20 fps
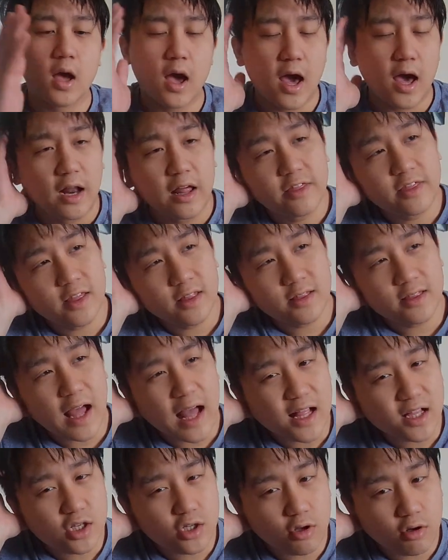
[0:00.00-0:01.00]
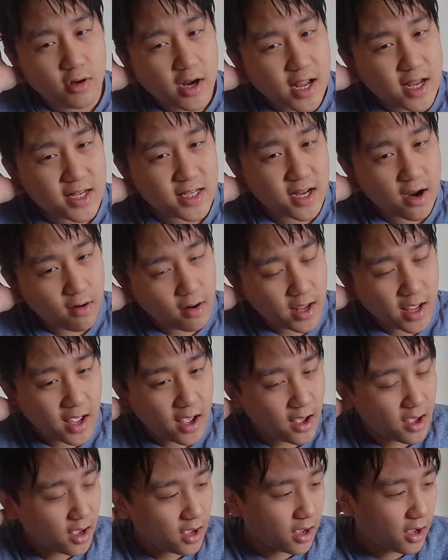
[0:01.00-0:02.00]
And I think that's not necessarily
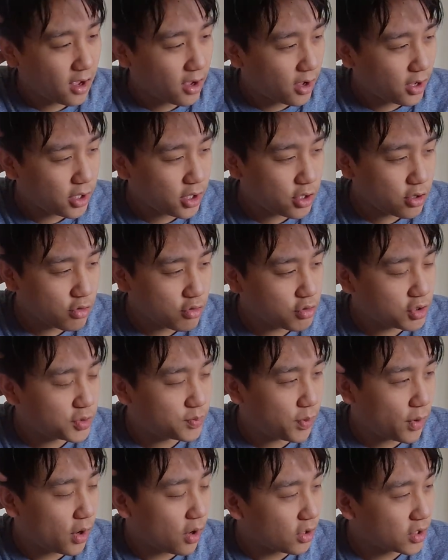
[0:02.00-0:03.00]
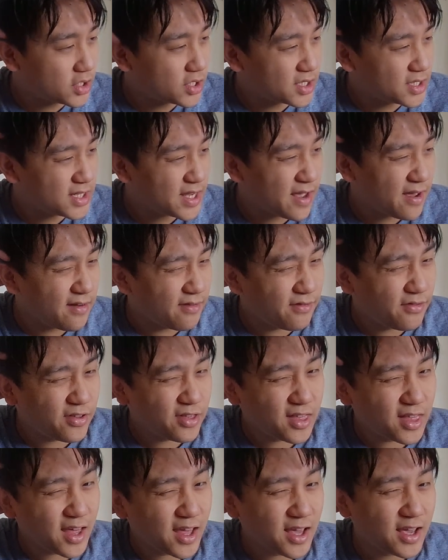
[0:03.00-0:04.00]
a huge positive
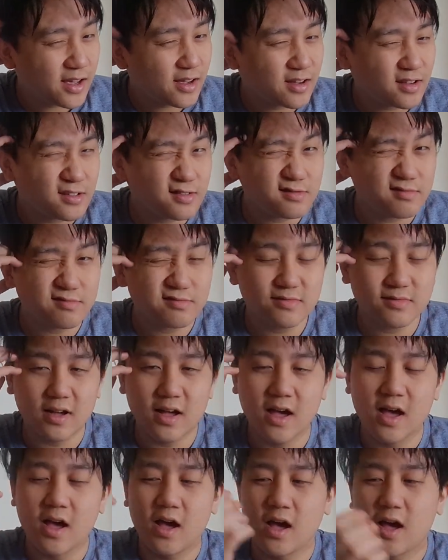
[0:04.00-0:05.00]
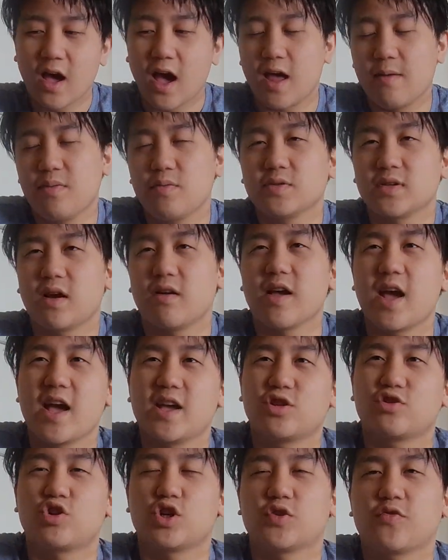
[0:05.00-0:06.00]
thing. And people say, oh yeah,
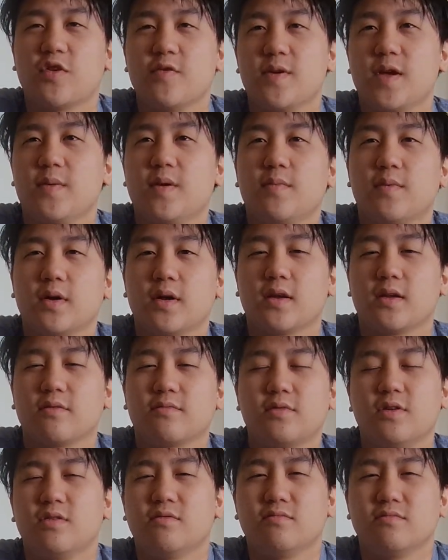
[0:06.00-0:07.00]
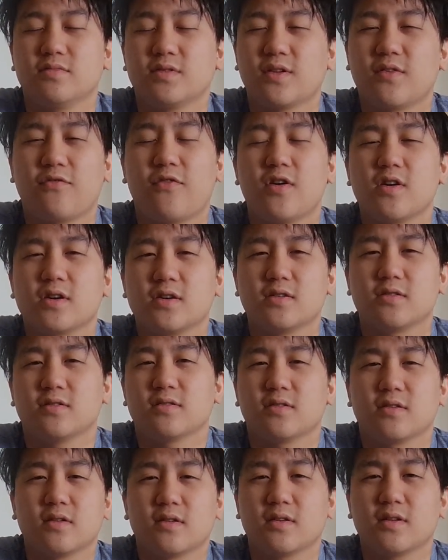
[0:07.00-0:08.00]
you're a trust fund baby," but you know, the fuck?
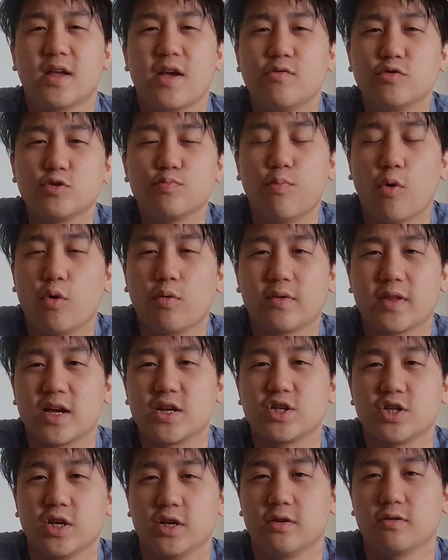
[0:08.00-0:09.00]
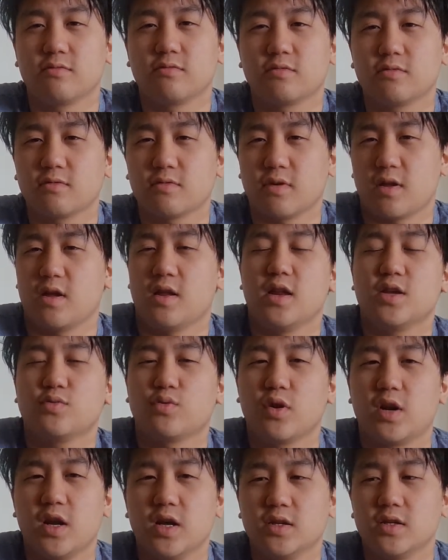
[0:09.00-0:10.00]
He was born with that shit. It is
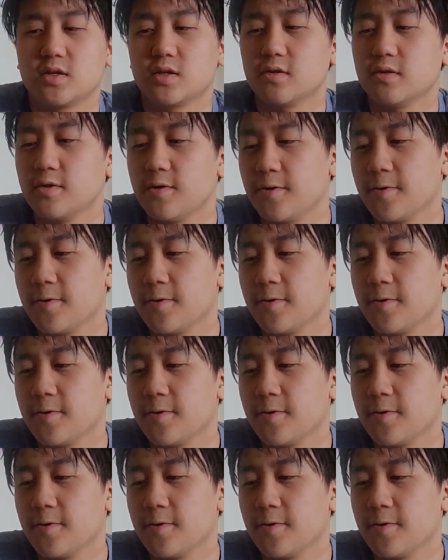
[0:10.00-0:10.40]
what it is.